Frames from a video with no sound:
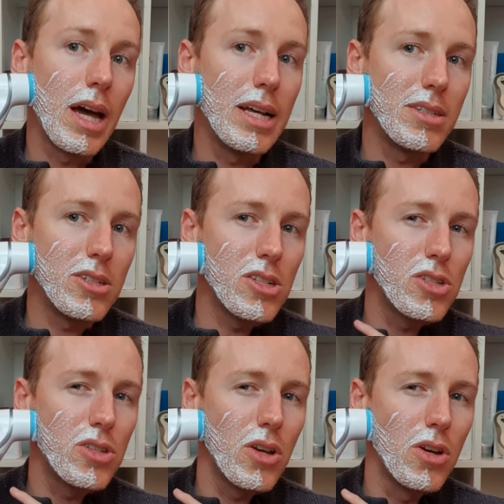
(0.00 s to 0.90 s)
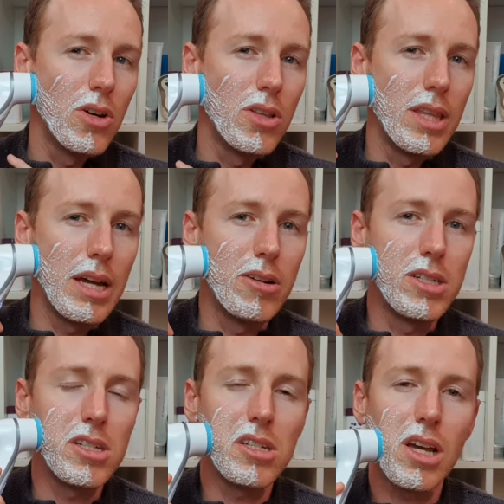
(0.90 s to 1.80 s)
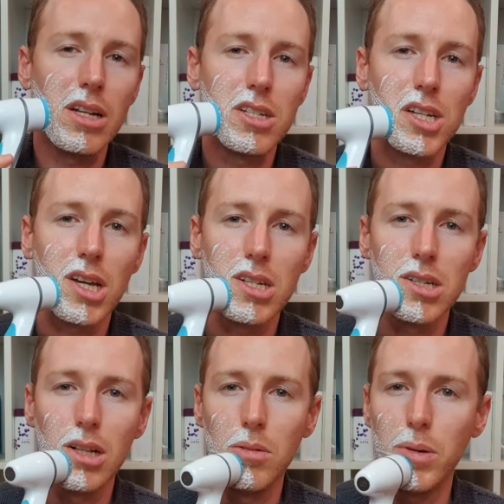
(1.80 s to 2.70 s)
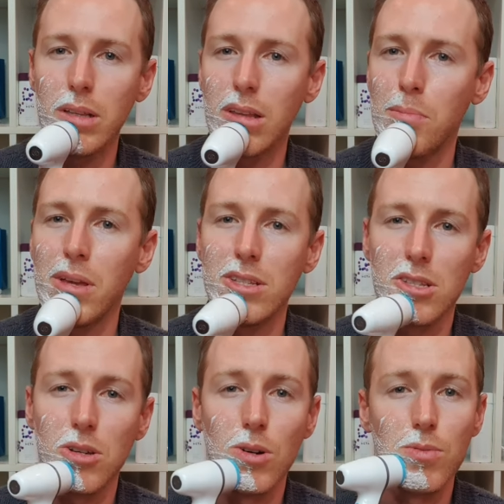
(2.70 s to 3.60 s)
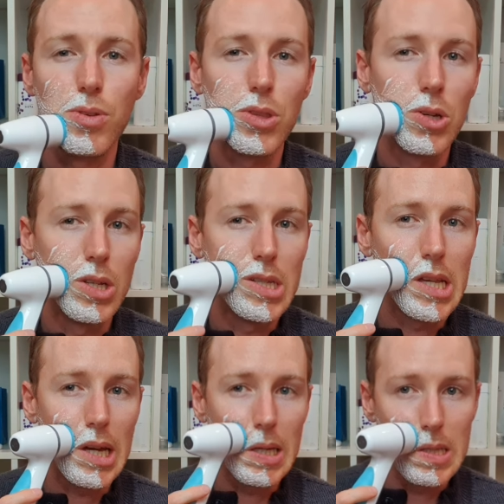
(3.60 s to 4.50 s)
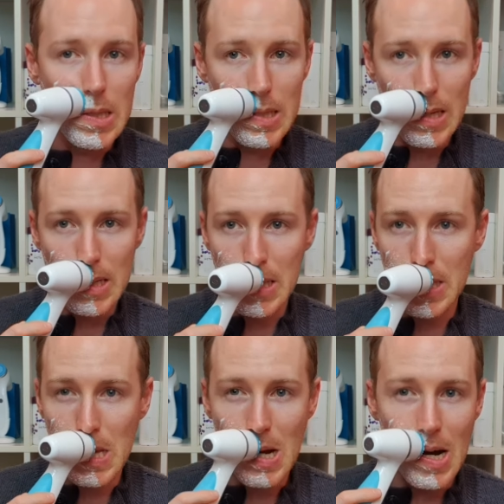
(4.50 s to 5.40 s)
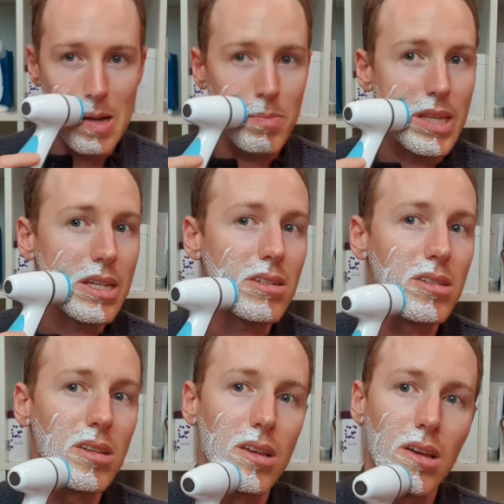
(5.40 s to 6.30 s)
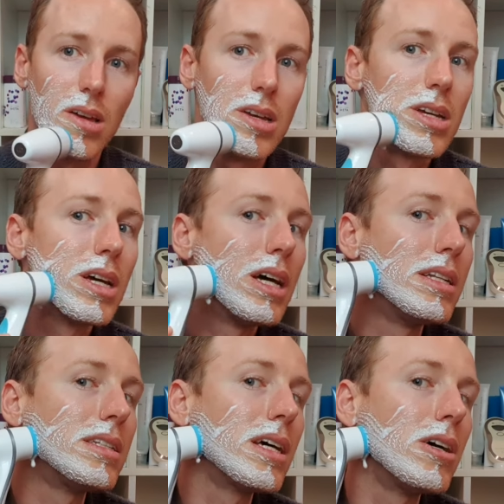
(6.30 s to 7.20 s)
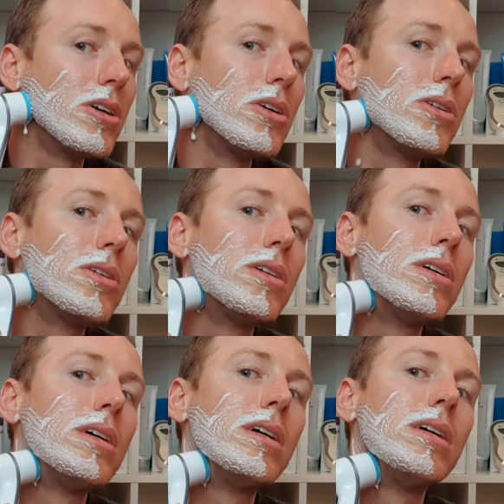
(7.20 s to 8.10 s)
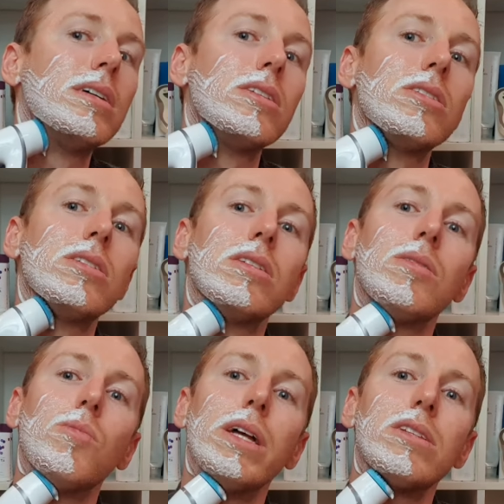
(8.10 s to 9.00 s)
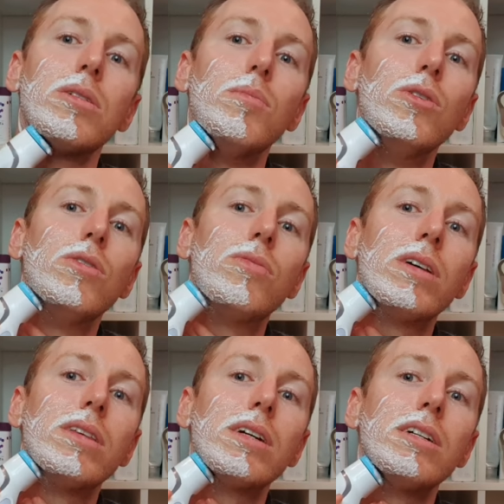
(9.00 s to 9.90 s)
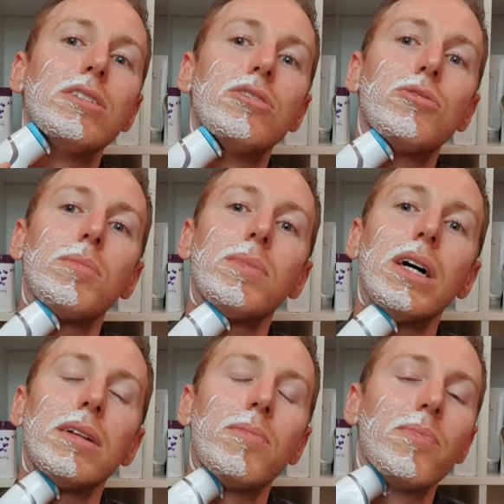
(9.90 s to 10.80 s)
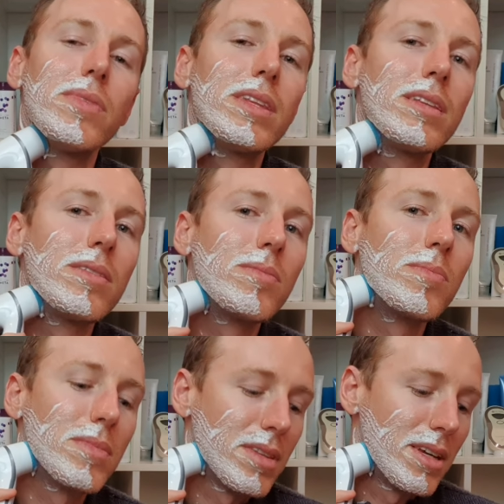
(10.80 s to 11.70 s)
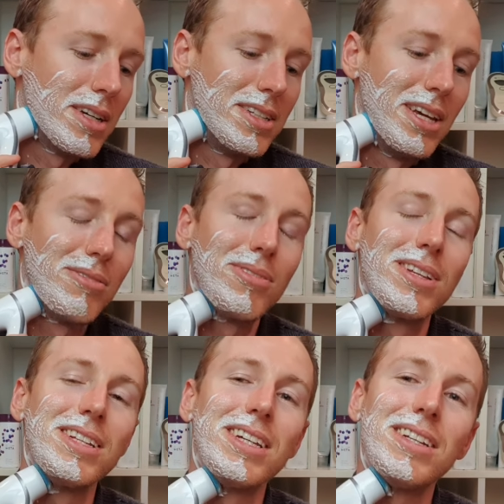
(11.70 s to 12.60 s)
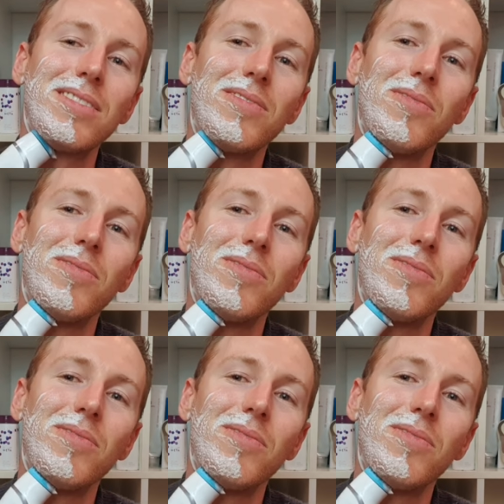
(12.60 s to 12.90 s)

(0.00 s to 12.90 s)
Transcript: As you just heard there, it just kind of changed a little bit. That means it's gone for 30 seconds. It does time this and tell you when to move. I think I just dripped that. I definitely did.